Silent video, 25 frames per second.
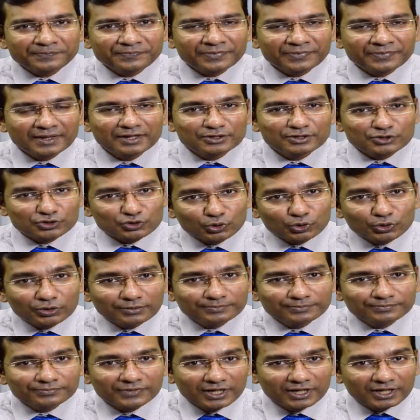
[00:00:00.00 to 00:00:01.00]

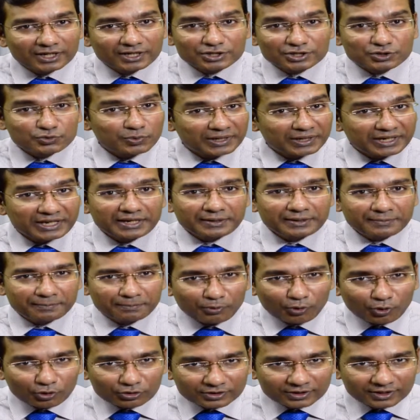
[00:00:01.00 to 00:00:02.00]
So it is very
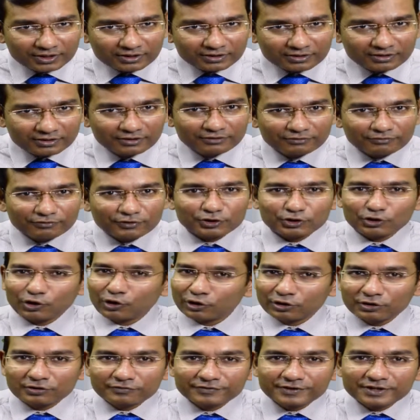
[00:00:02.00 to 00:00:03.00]
important for
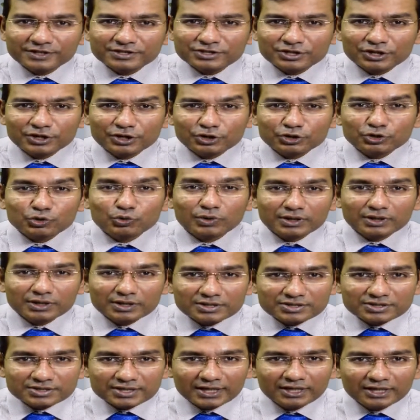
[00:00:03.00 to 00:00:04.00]
all of us to
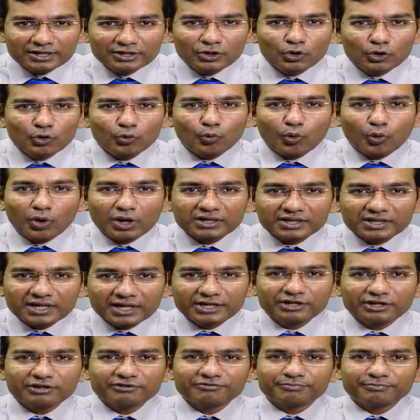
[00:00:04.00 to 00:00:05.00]
understand what
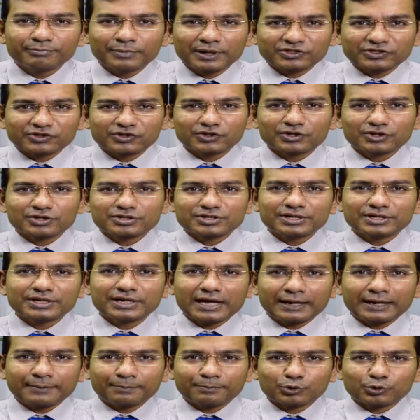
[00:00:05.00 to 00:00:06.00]
kind of methods and
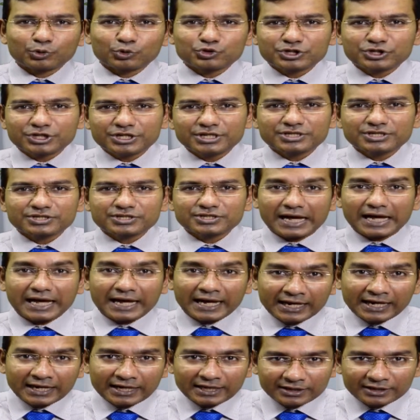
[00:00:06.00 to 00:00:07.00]
approaches
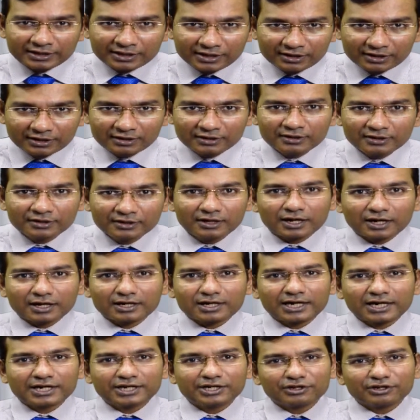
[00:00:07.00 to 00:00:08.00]
and a
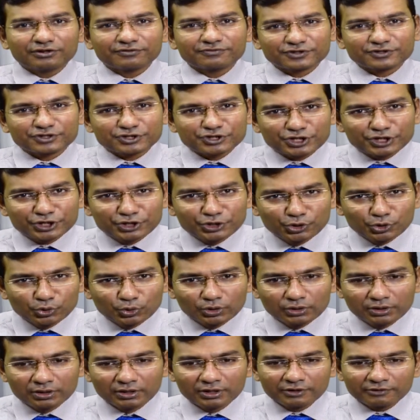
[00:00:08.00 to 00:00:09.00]
kind of
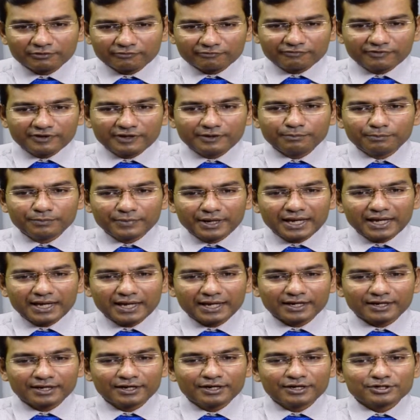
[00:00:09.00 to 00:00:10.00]
schedule we
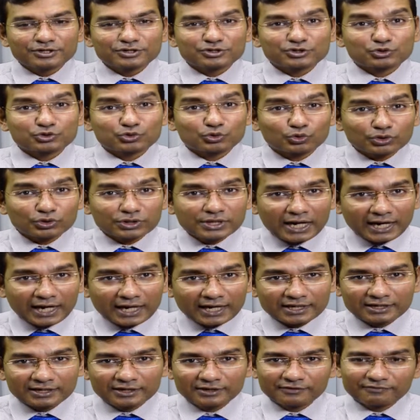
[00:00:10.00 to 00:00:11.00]
make so
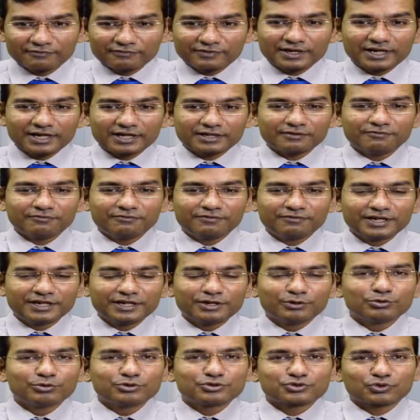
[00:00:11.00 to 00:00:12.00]
that we get a very
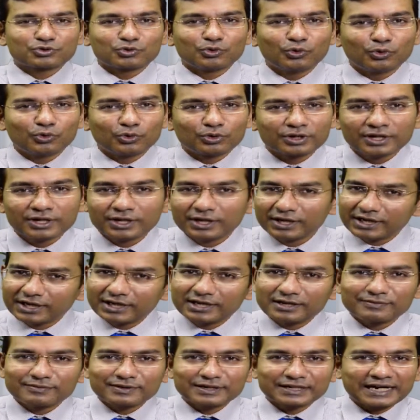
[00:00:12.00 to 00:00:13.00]
good score in
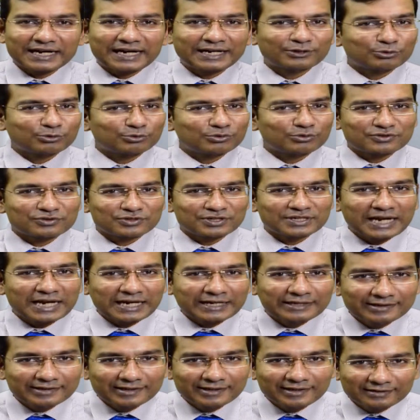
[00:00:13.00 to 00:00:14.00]
our CAT
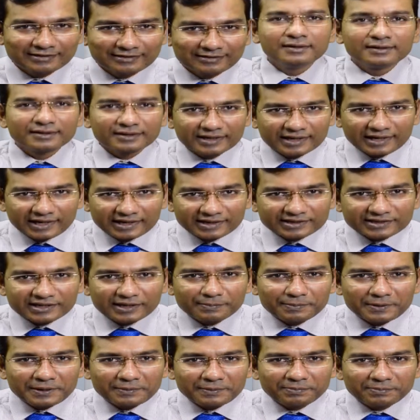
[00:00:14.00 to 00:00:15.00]
2019. CAT ka
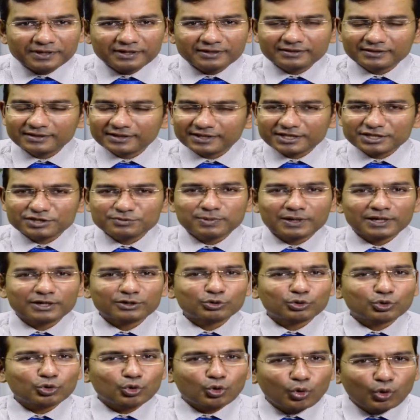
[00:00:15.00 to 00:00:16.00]
paper is
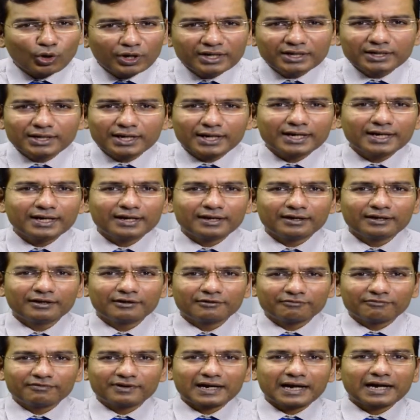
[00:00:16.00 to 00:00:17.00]
bar koi naye
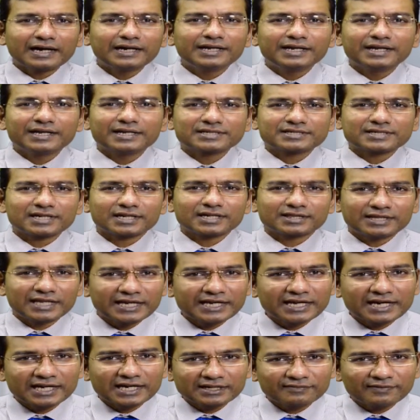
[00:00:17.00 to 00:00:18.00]
variety ke saath nahi
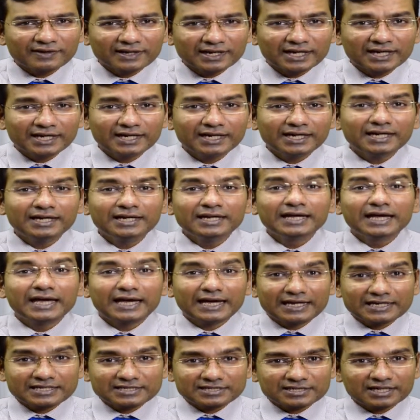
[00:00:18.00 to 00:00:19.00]
aane wala hai,
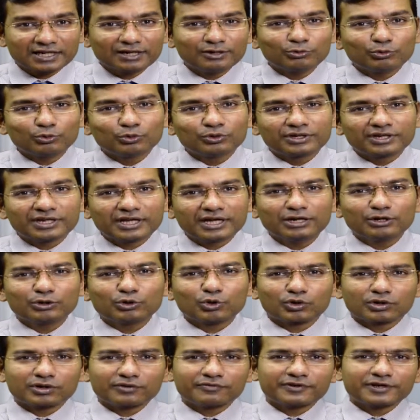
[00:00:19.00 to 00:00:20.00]
aisa unke
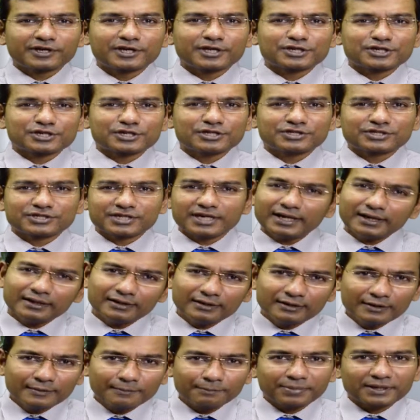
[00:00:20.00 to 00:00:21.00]
notification se
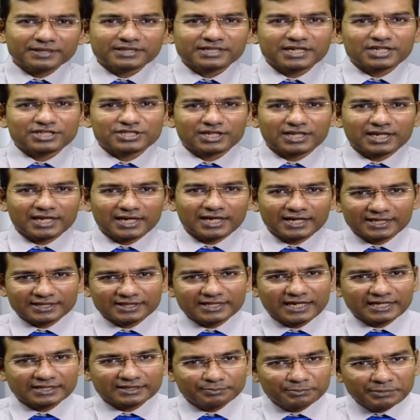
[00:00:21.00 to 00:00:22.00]
pata chala hai.
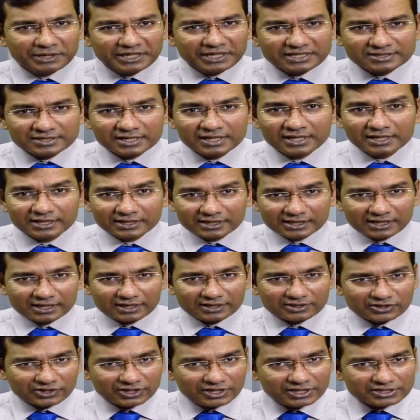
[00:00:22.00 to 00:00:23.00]
That means there
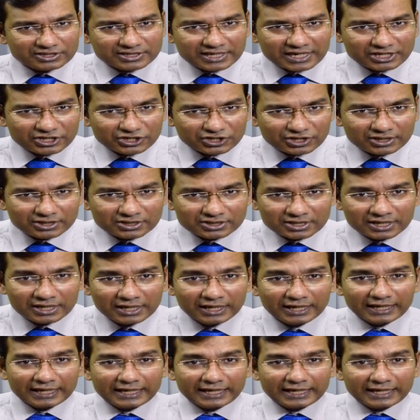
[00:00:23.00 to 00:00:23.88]
are three sections.